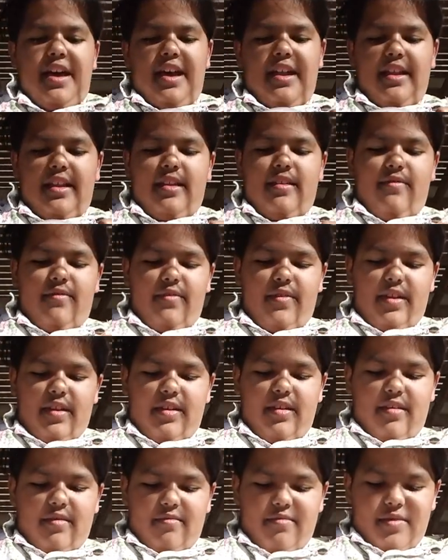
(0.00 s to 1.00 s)
I need to
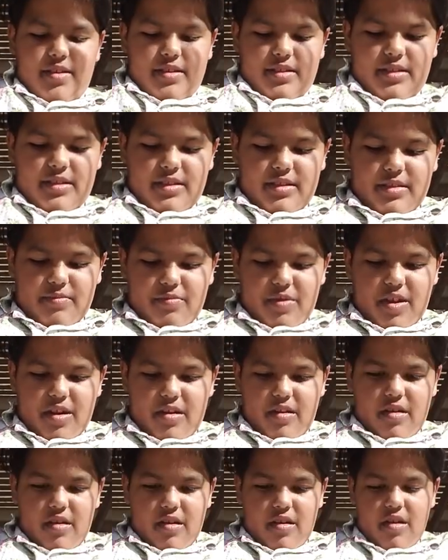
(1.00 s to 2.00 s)
freaking mix this
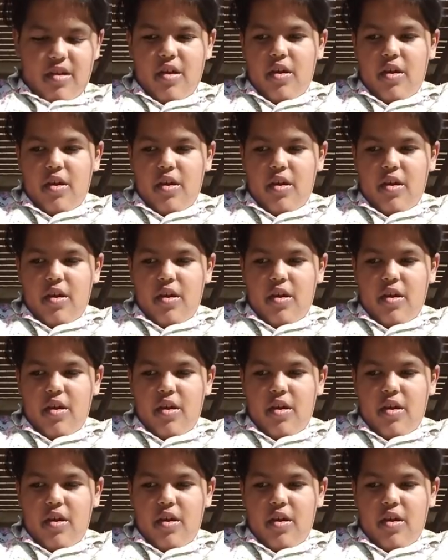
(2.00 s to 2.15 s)
better.